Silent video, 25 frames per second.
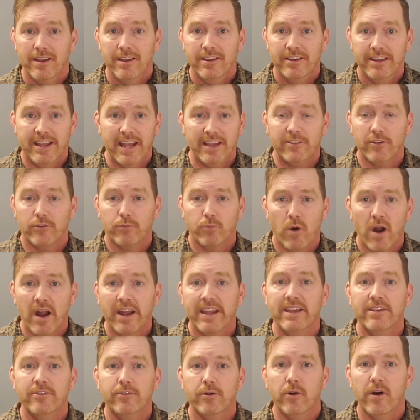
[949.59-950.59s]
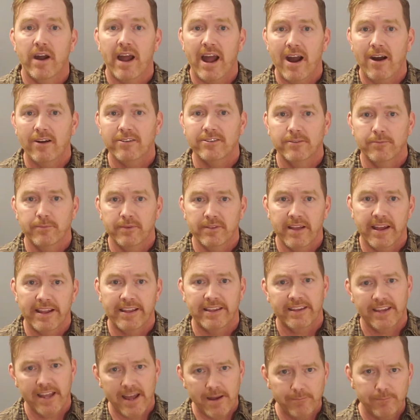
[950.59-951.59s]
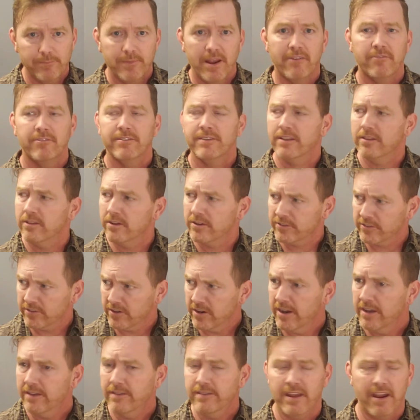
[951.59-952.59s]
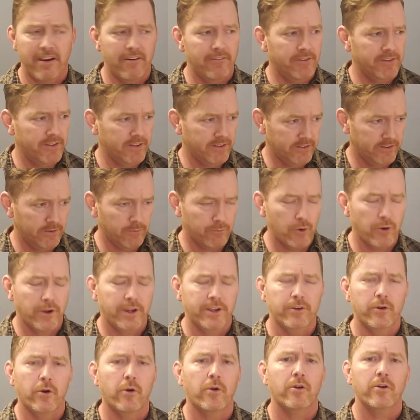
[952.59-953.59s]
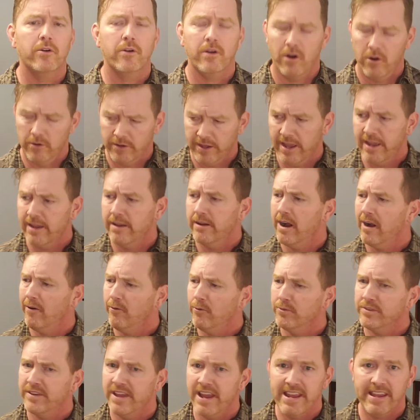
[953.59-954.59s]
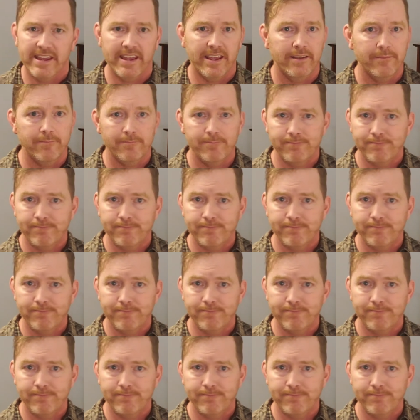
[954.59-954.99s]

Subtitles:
You can't just walk into a house and be like, yep, everything looks good, everything's in working order, okay, I will take it.